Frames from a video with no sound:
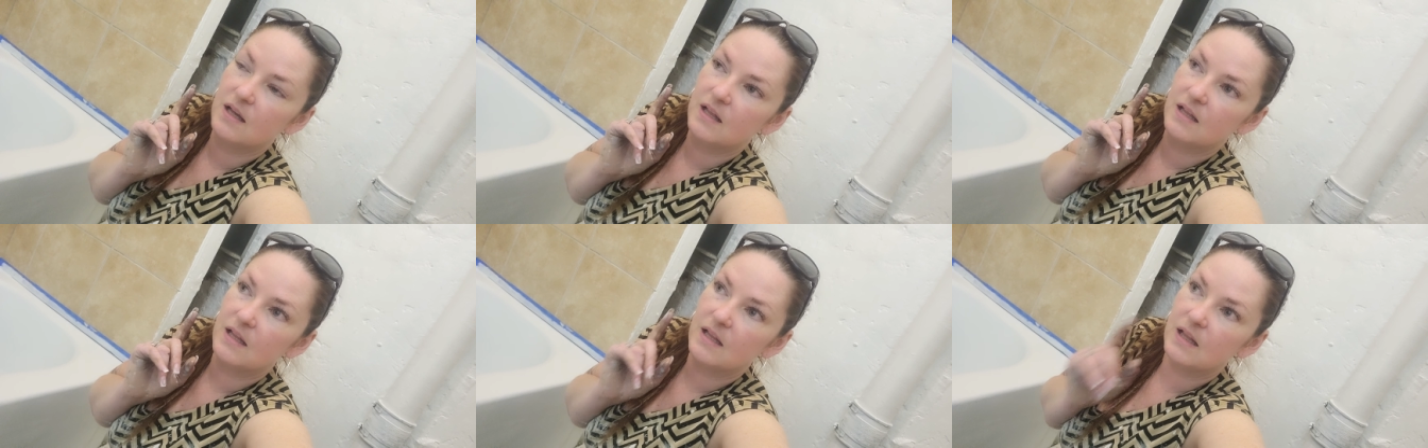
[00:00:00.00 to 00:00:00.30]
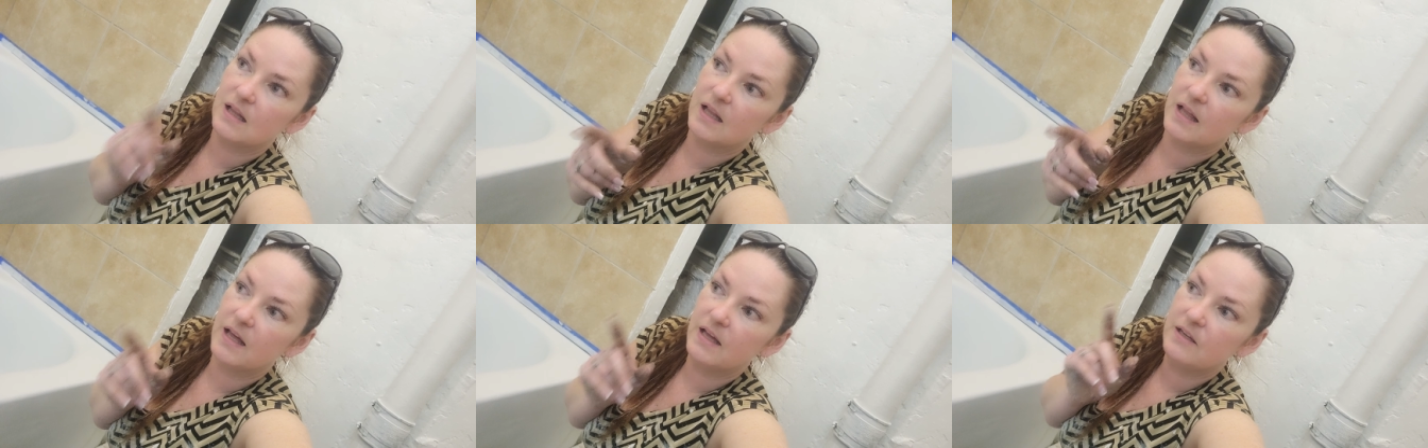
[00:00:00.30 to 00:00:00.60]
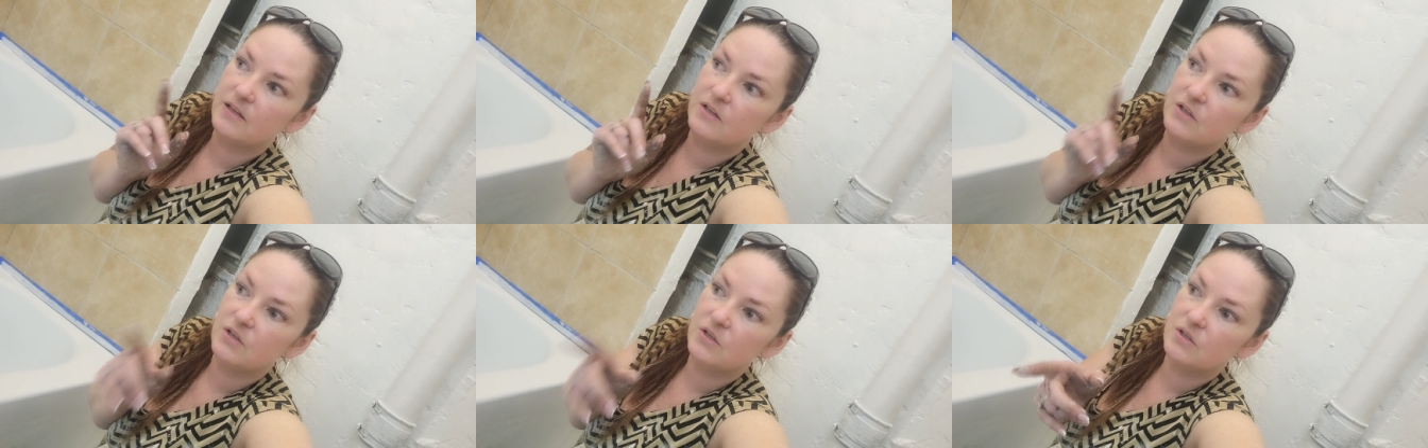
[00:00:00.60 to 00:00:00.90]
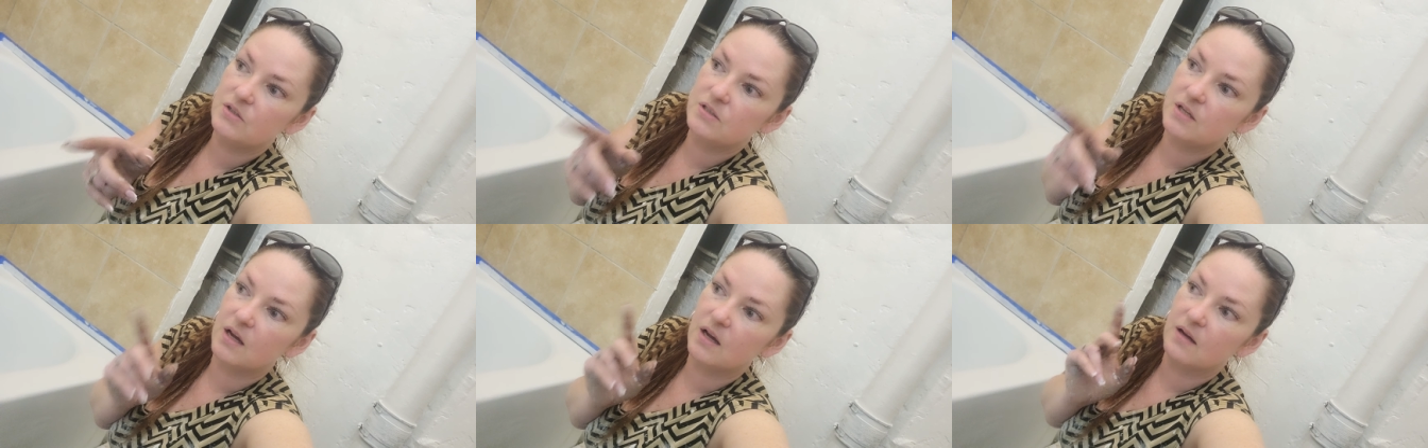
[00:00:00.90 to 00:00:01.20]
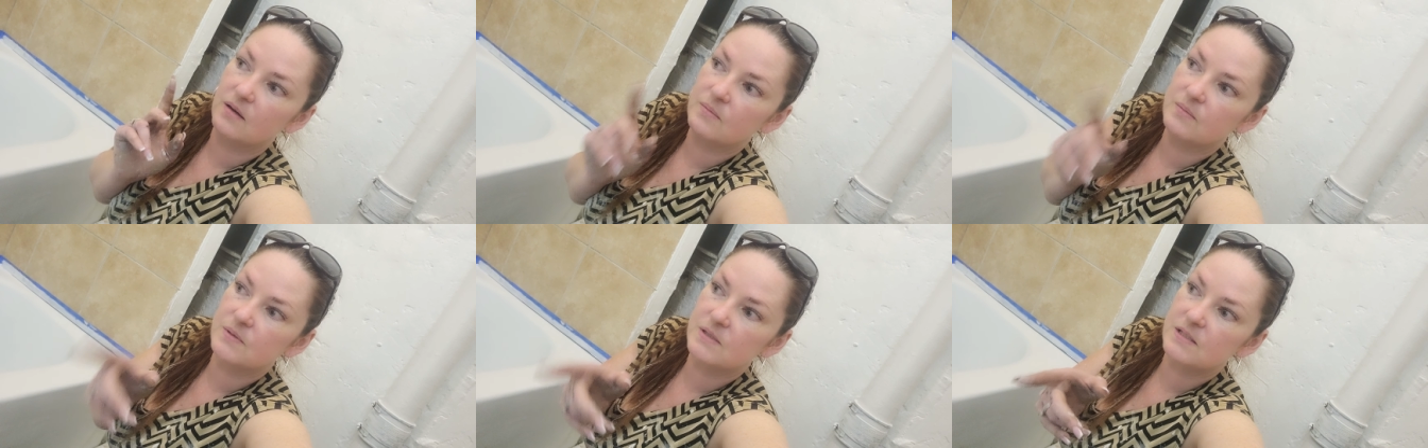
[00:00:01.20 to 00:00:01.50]
let your
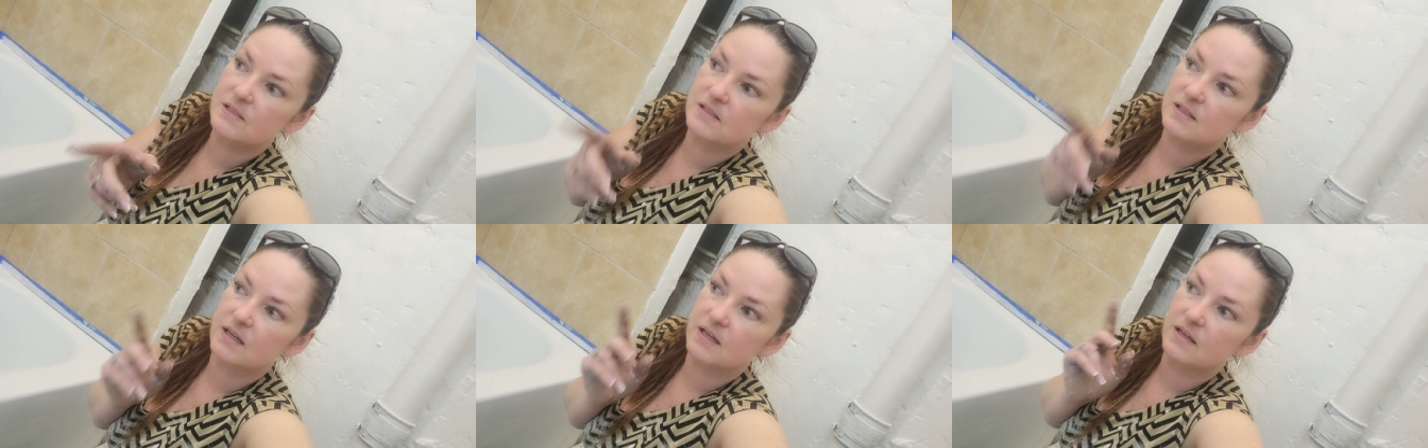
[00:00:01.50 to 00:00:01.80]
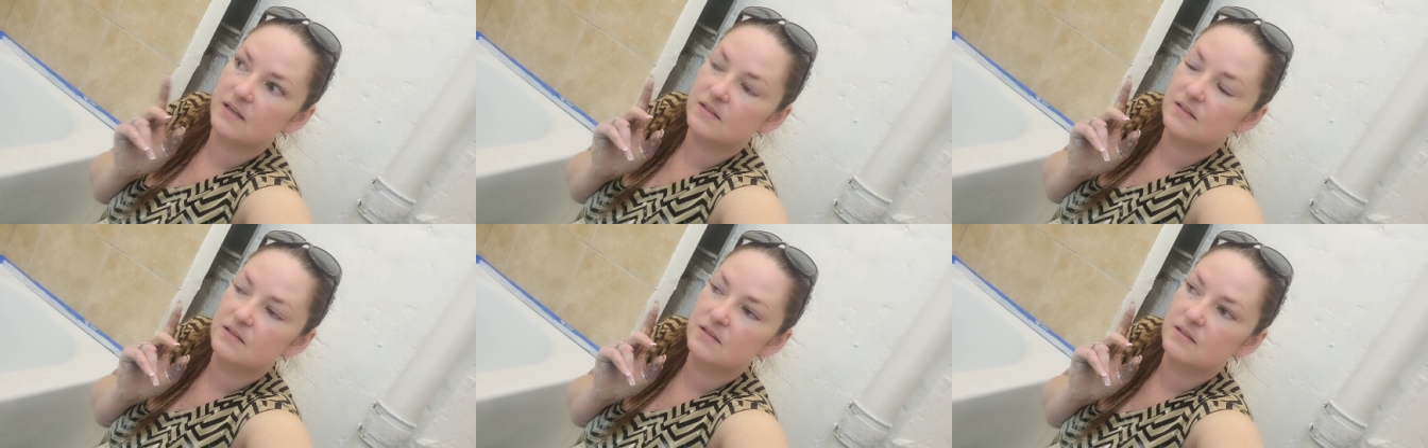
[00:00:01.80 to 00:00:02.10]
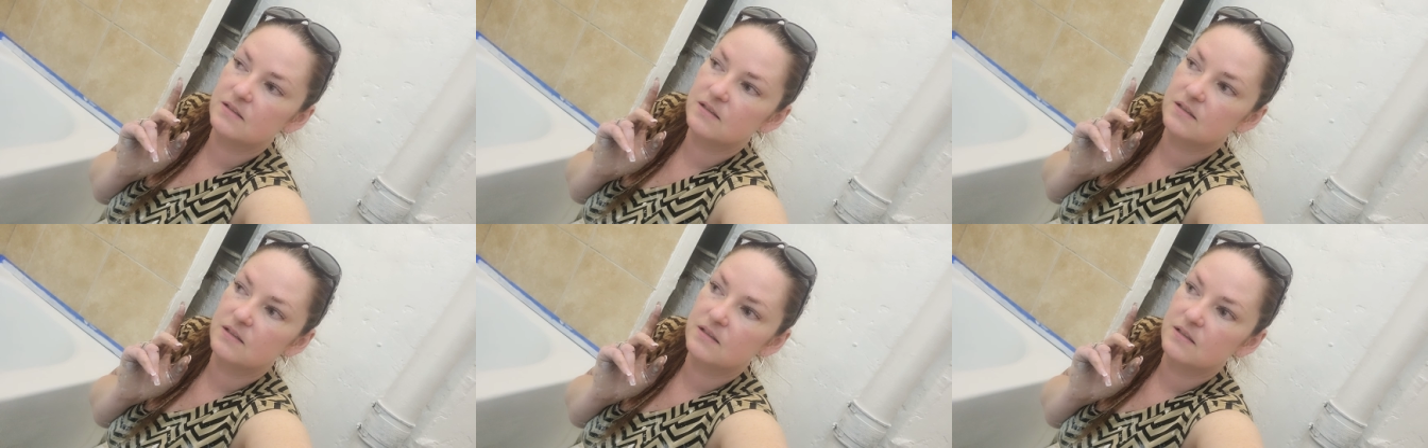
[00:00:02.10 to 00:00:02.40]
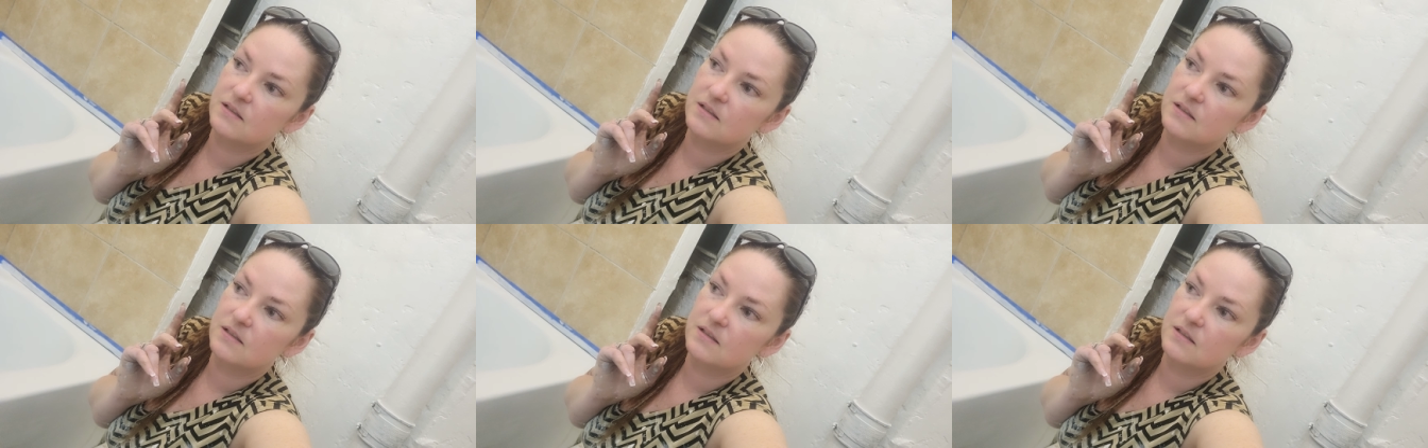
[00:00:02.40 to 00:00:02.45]
tub sit